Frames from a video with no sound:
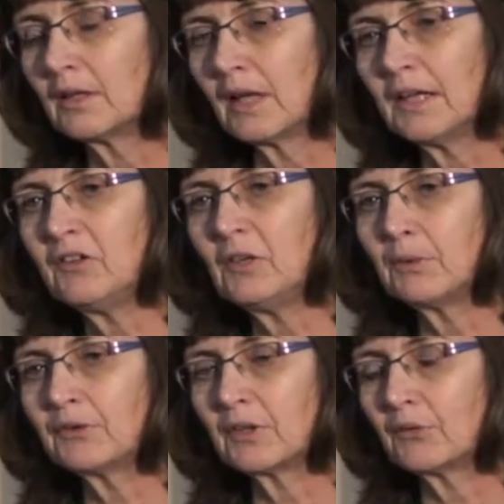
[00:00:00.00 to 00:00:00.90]

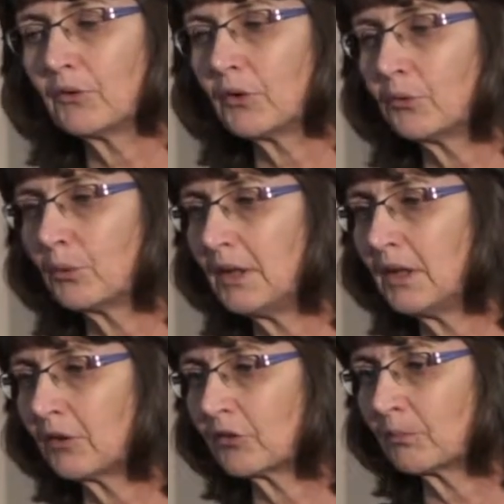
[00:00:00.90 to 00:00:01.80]
19% of those were e
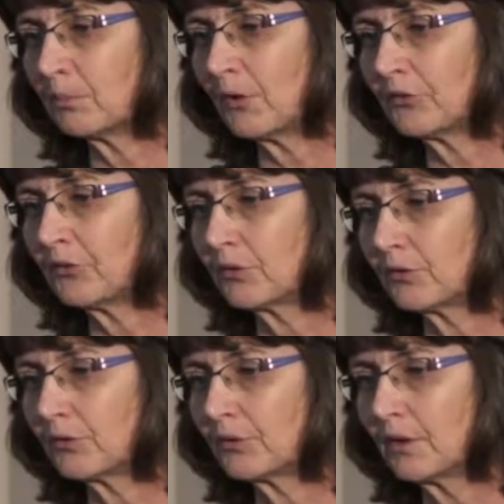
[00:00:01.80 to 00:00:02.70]
antigen
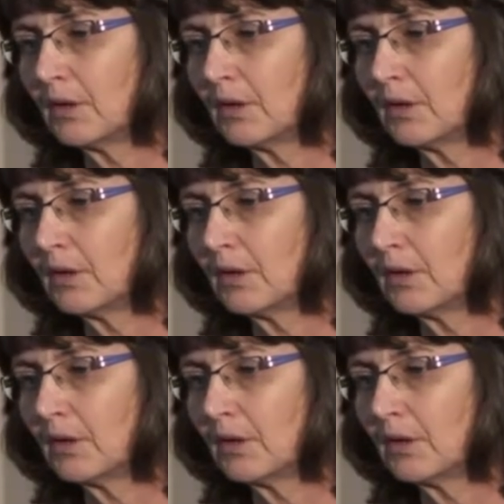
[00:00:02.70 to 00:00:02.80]
positive.